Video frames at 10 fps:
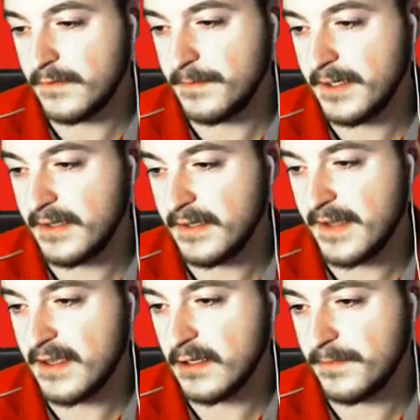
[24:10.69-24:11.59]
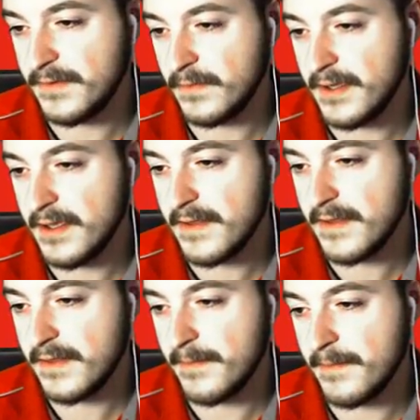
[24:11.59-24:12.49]
because that helps with
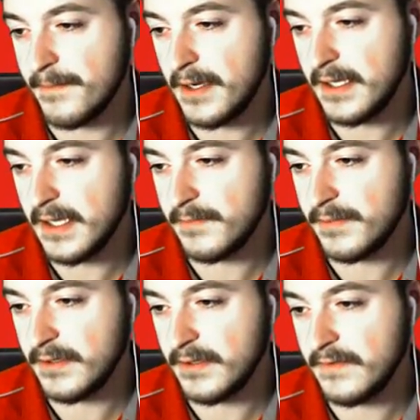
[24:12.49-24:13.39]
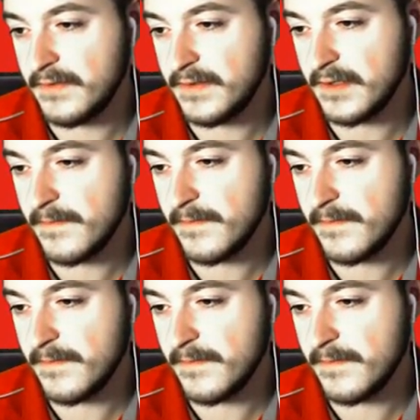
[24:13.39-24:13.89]
money, I believe so.